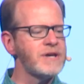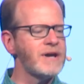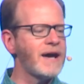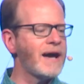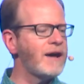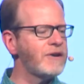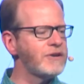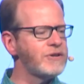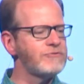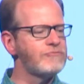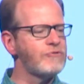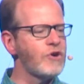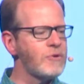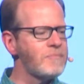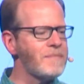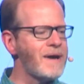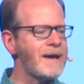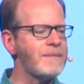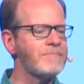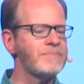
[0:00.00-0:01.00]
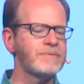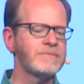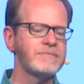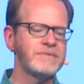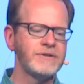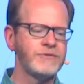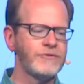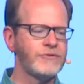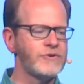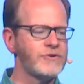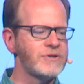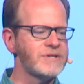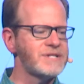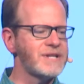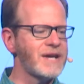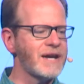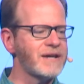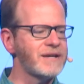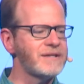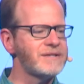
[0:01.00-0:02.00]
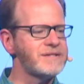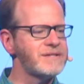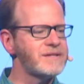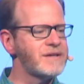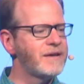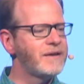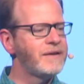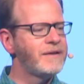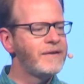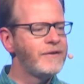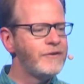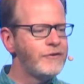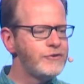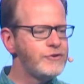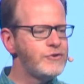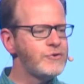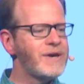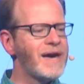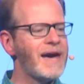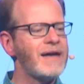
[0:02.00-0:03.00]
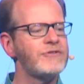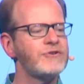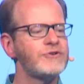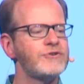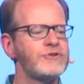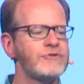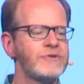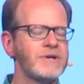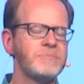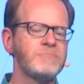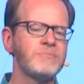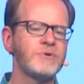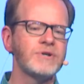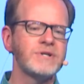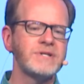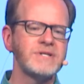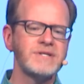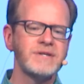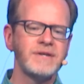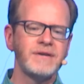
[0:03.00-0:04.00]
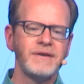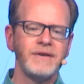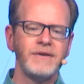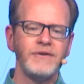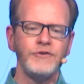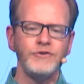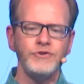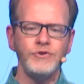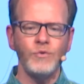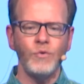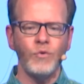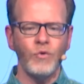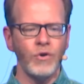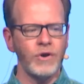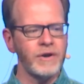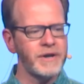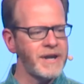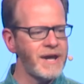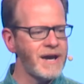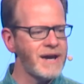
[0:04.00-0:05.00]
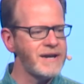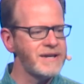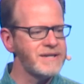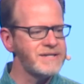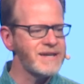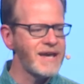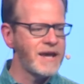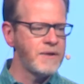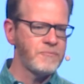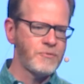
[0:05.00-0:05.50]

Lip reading: How do you roadmap in 30 seconds? You gather your inputs. You organize and